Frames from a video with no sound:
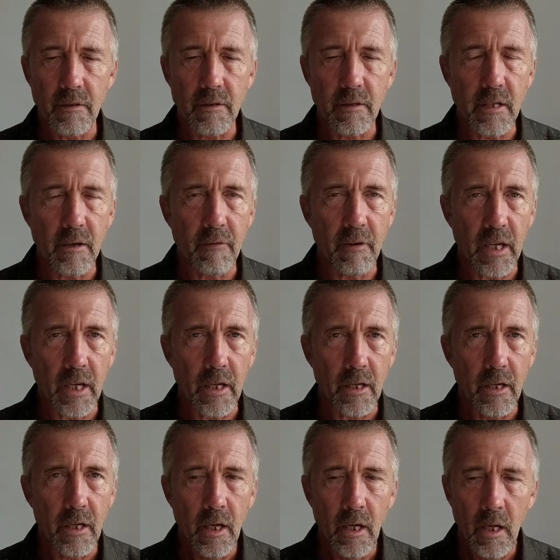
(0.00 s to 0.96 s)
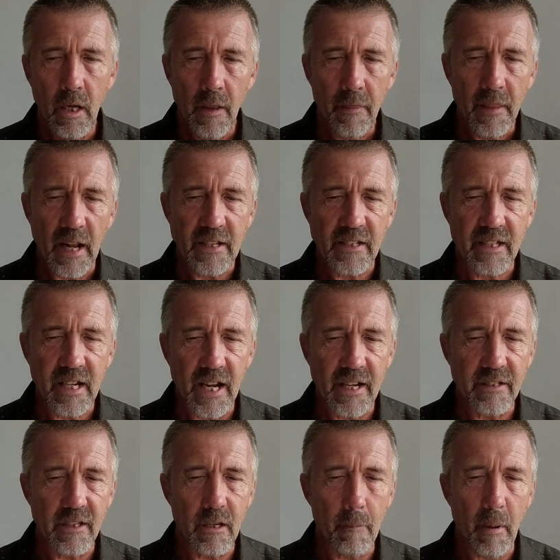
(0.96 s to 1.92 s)
certificate, that
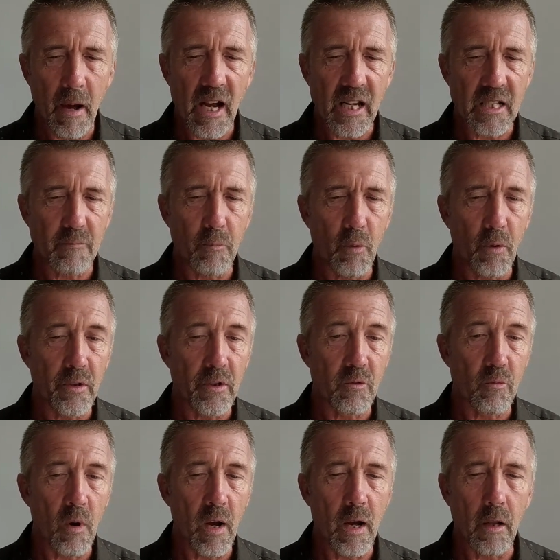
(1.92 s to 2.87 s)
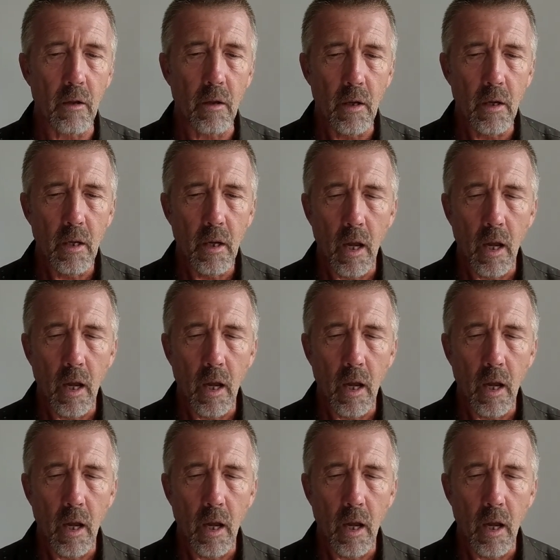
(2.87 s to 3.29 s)
stays in the passport as well,